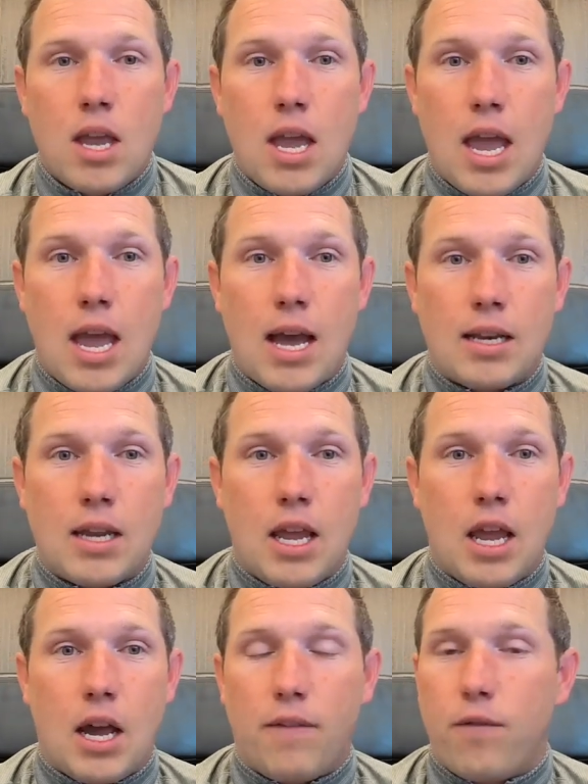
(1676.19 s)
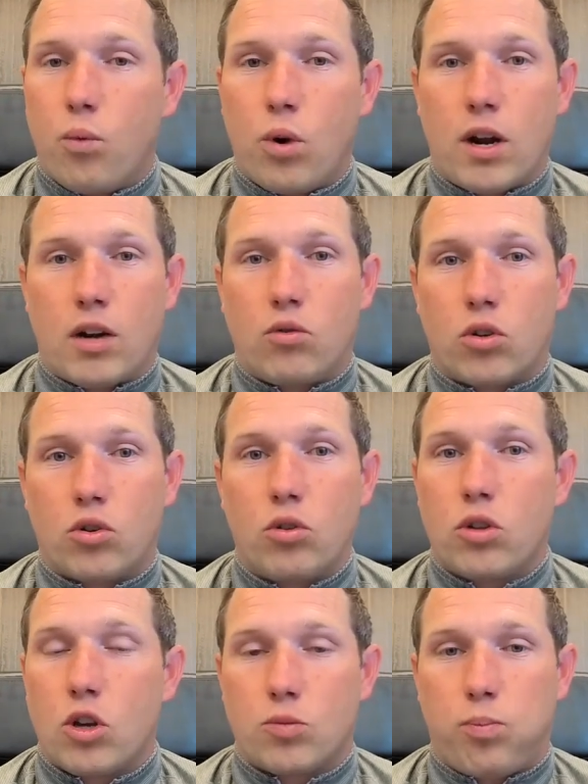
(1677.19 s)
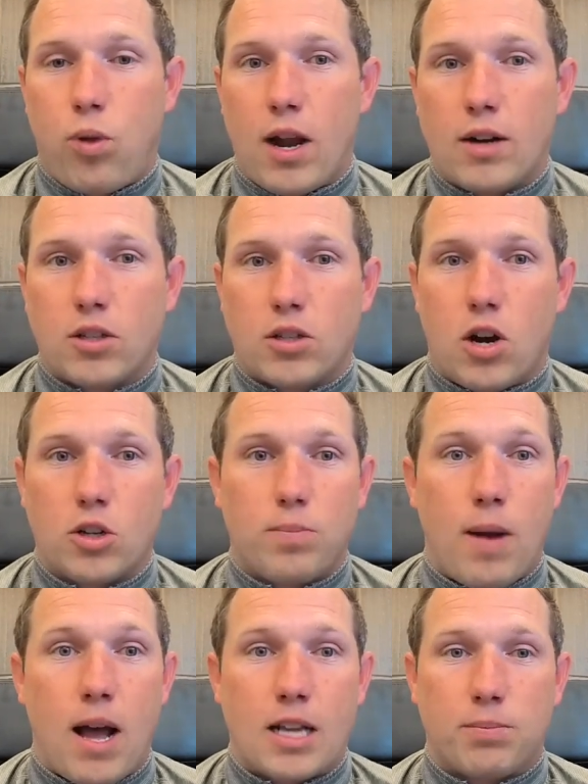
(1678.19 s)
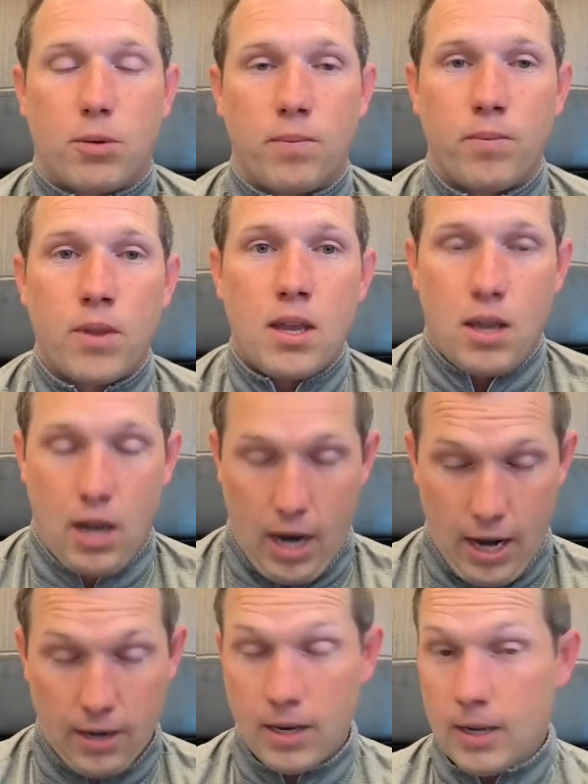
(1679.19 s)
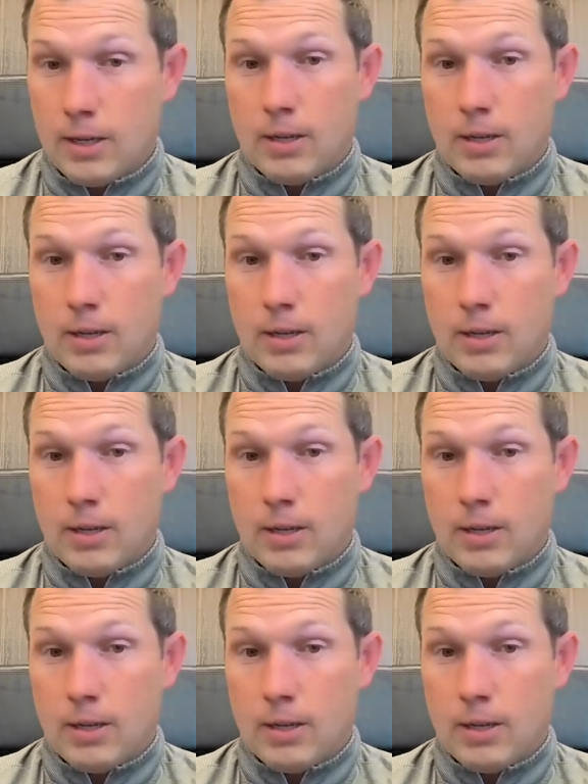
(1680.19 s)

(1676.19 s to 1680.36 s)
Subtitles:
And if we're going to recruit those players as hard as possible, and